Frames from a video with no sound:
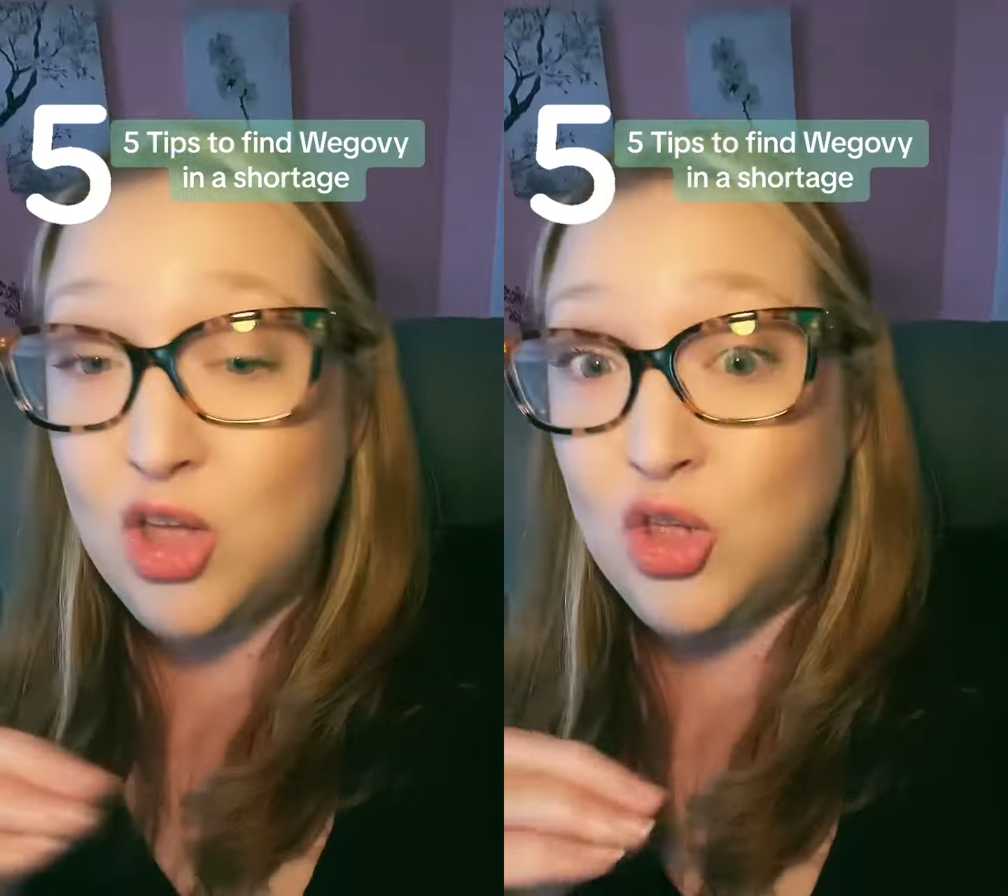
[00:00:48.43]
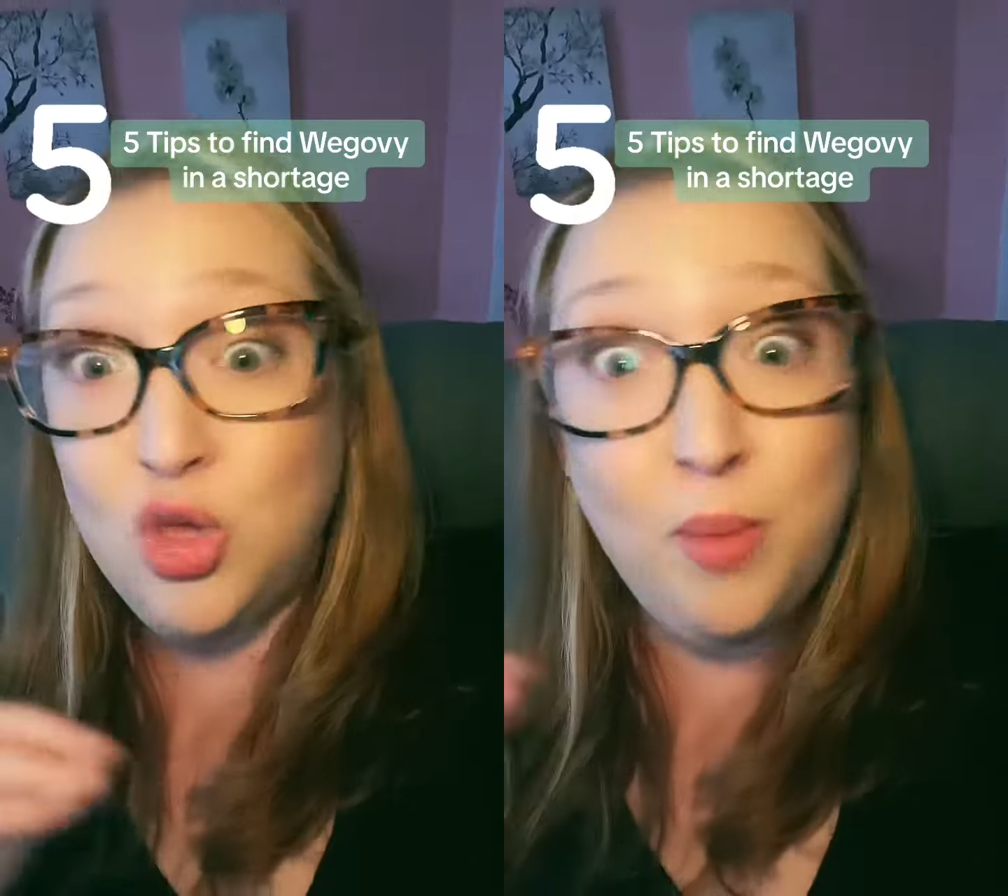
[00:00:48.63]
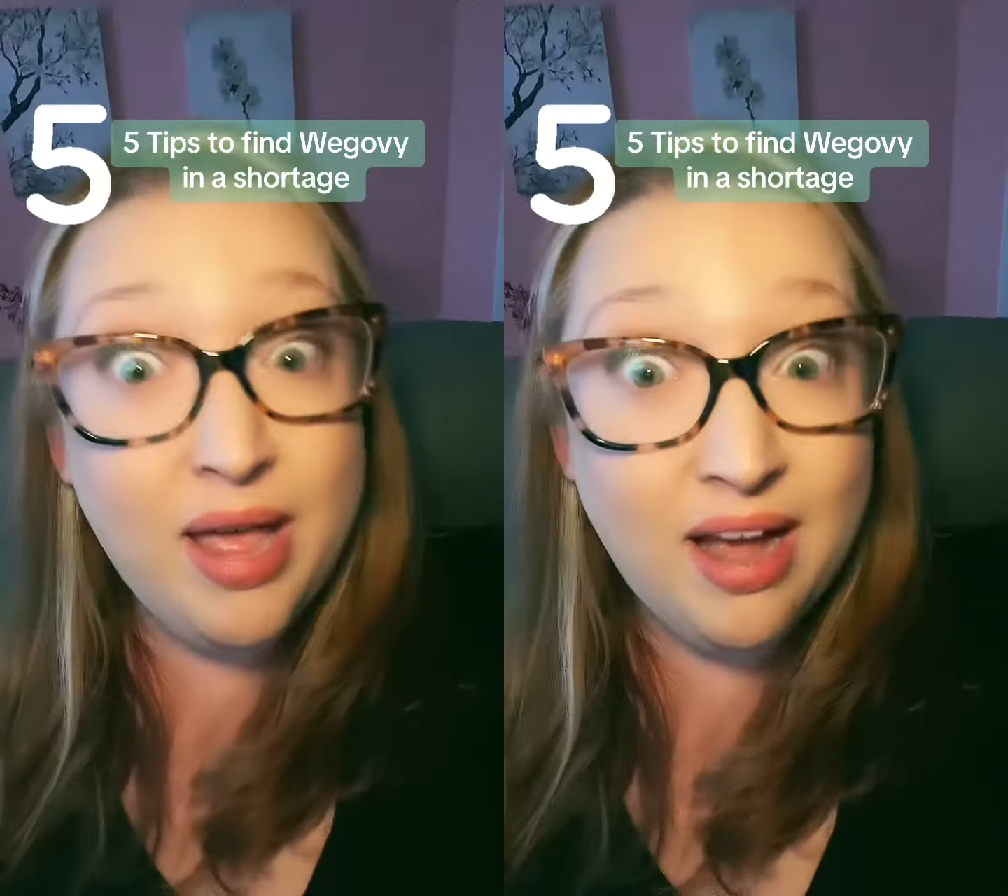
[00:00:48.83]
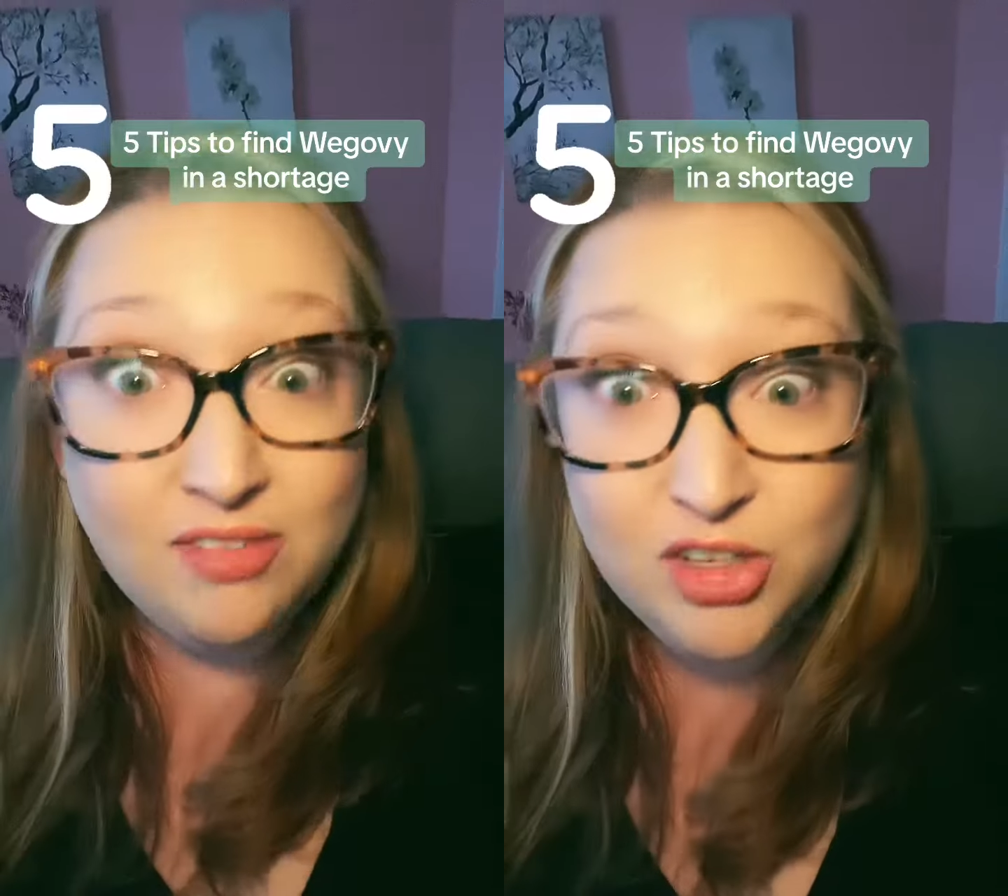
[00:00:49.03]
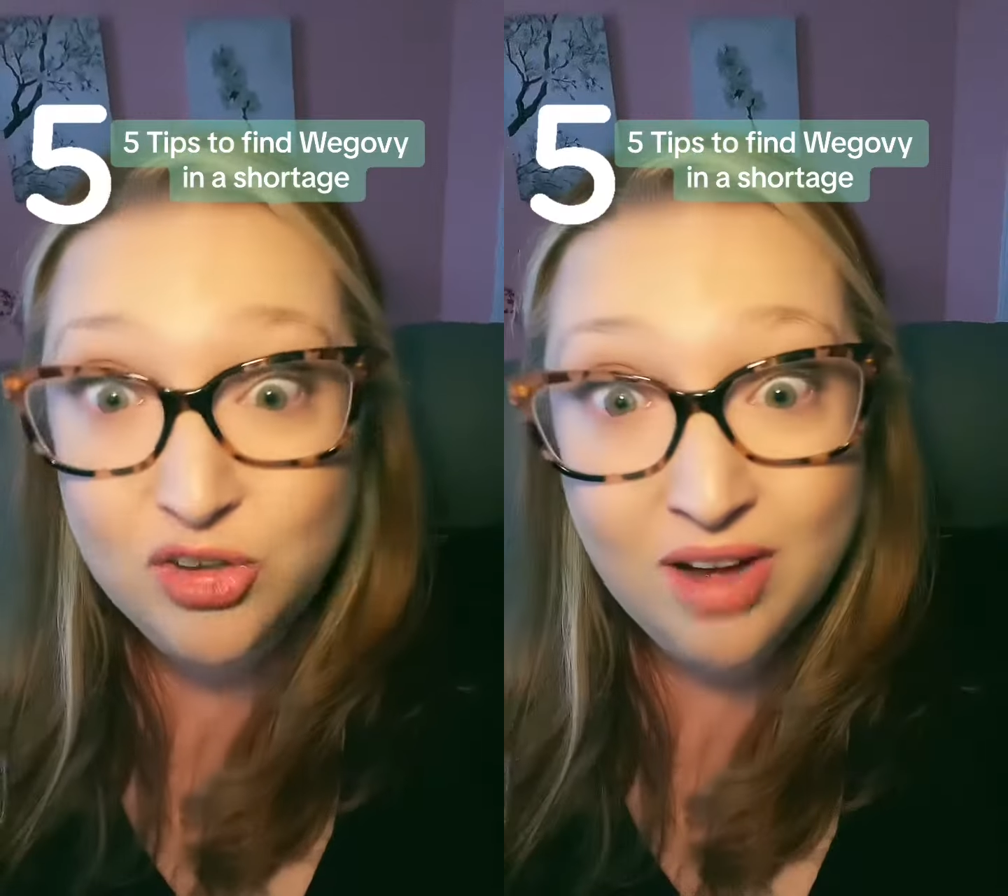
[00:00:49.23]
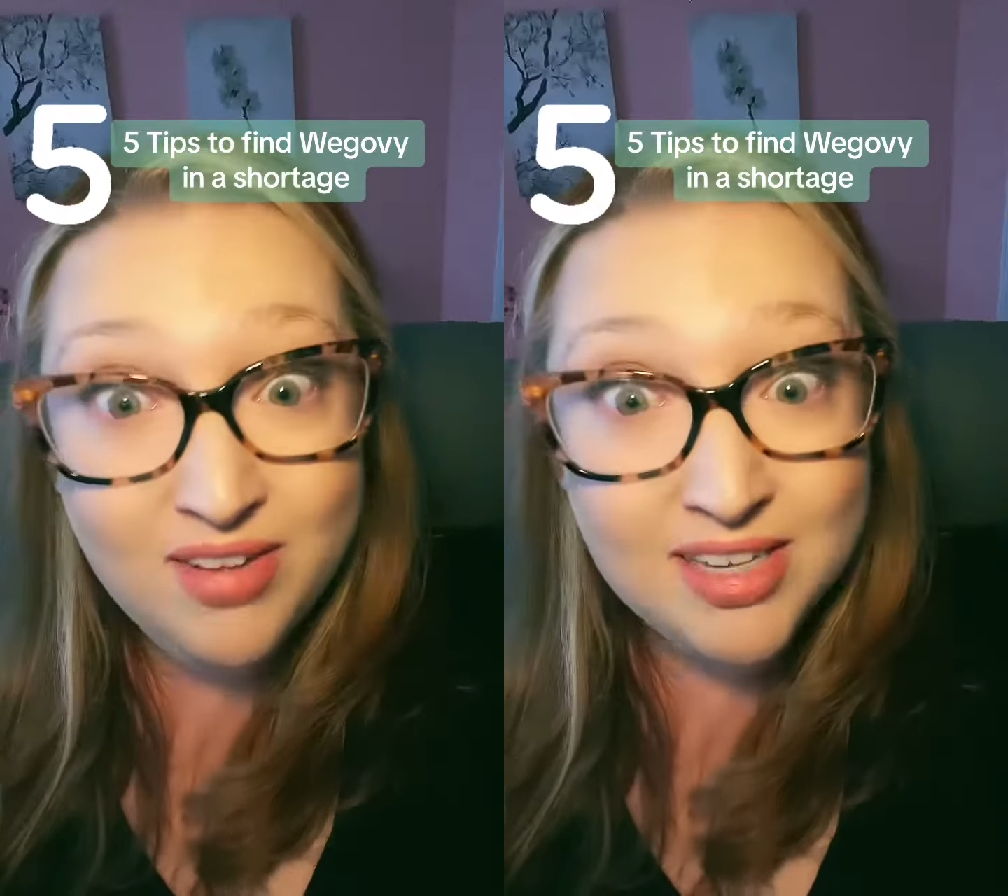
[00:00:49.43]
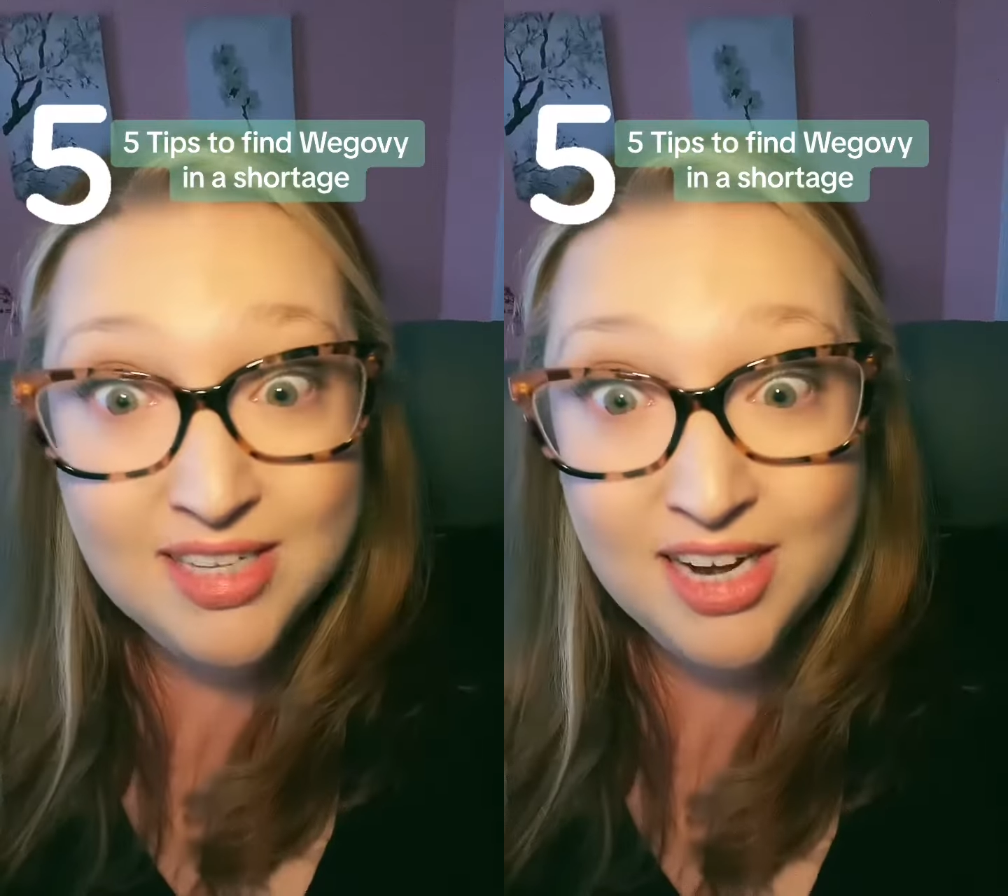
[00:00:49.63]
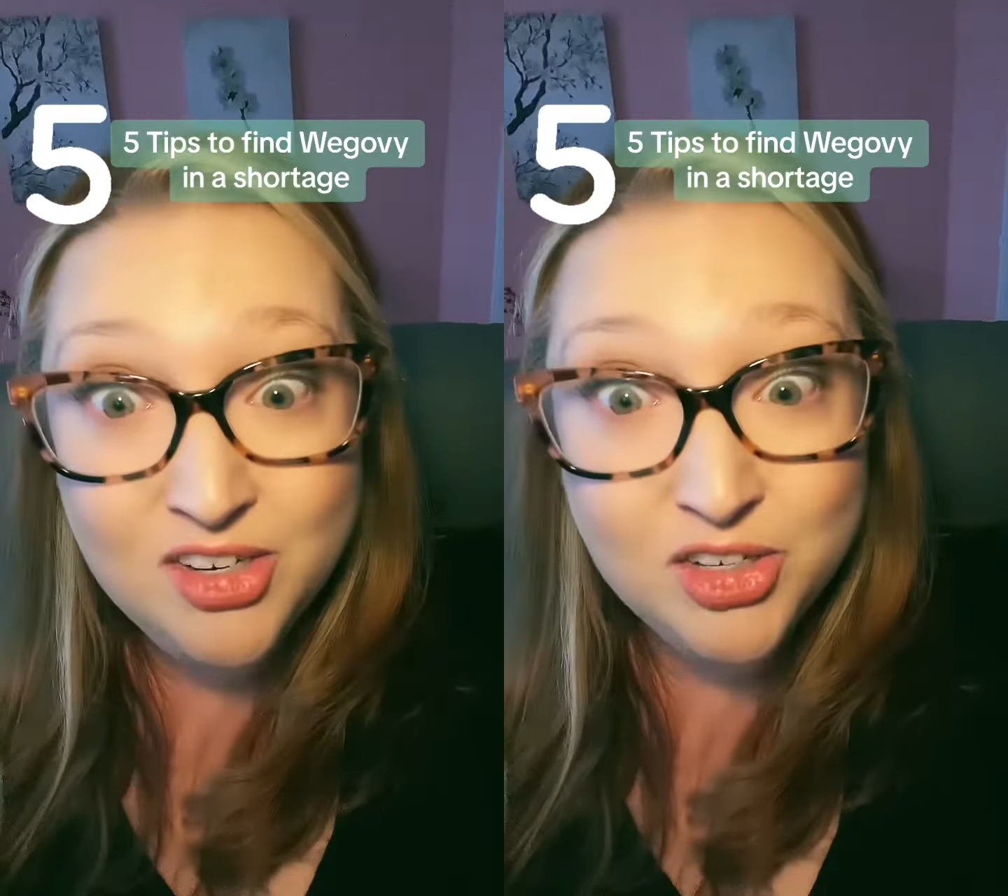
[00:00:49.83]
You may have to drive
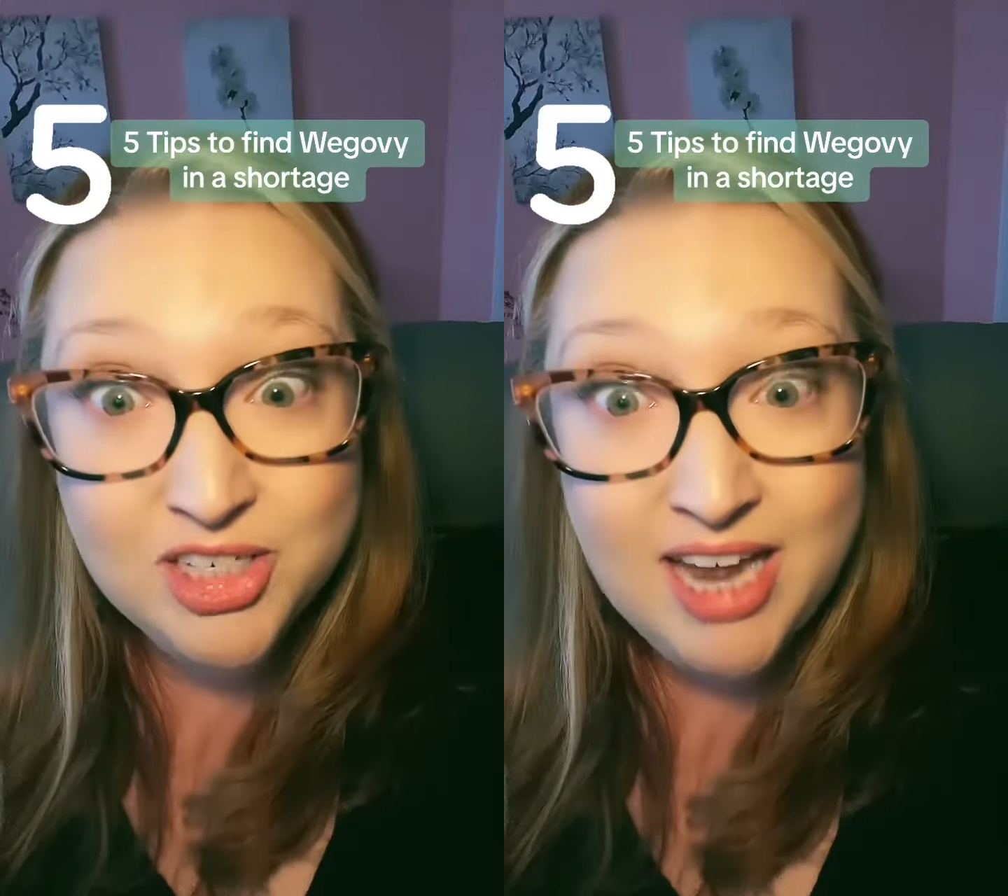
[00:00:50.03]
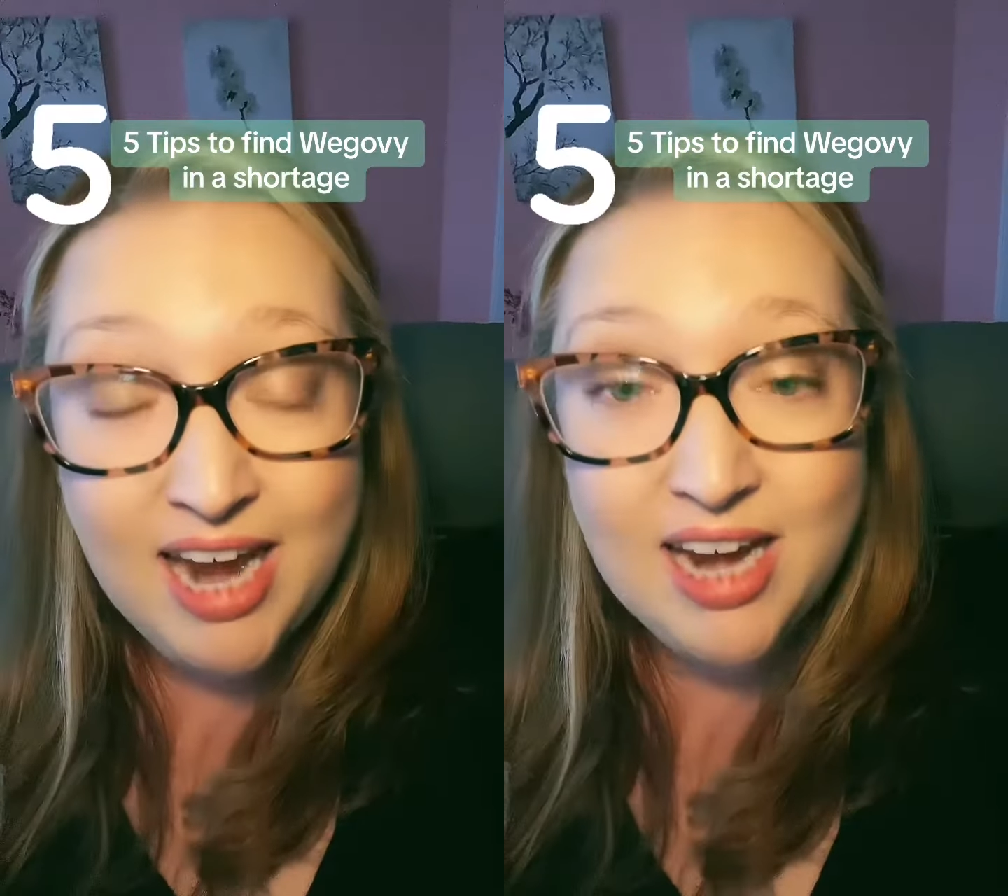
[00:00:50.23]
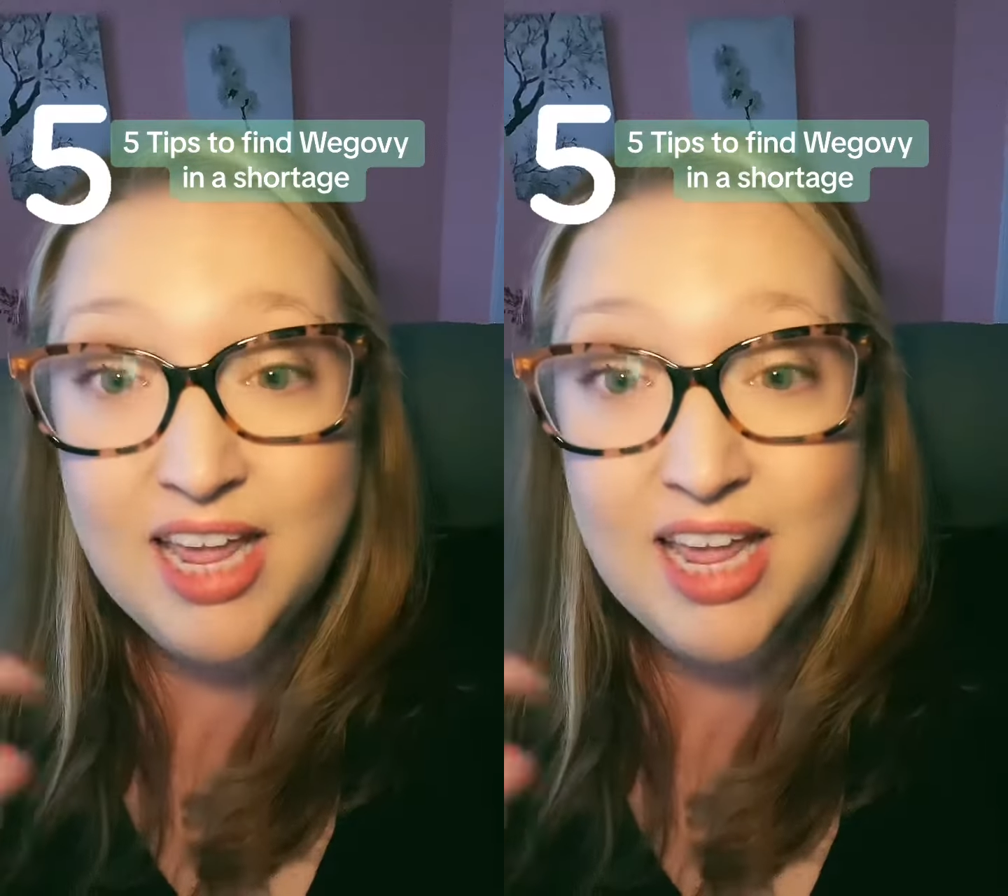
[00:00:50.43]
outside your state.